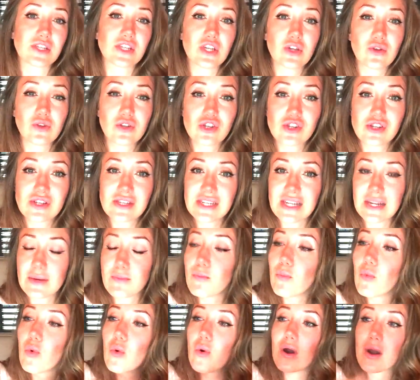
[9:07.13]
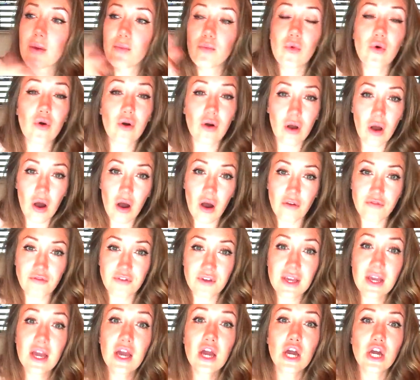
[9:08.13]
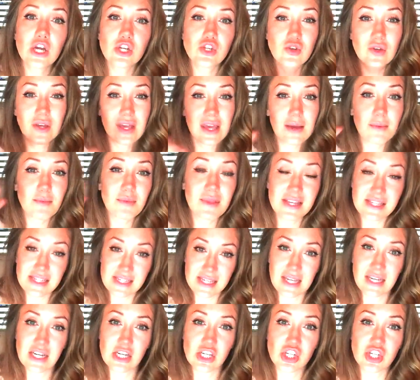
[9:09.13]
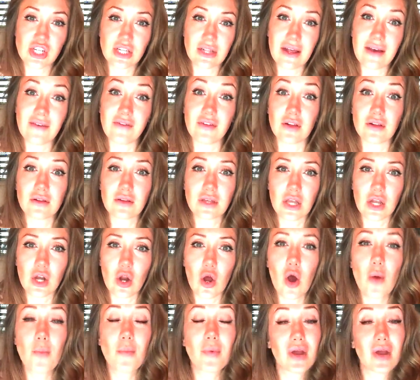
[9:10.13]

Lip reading: You just need more and more coffee to keep this energy level, you know.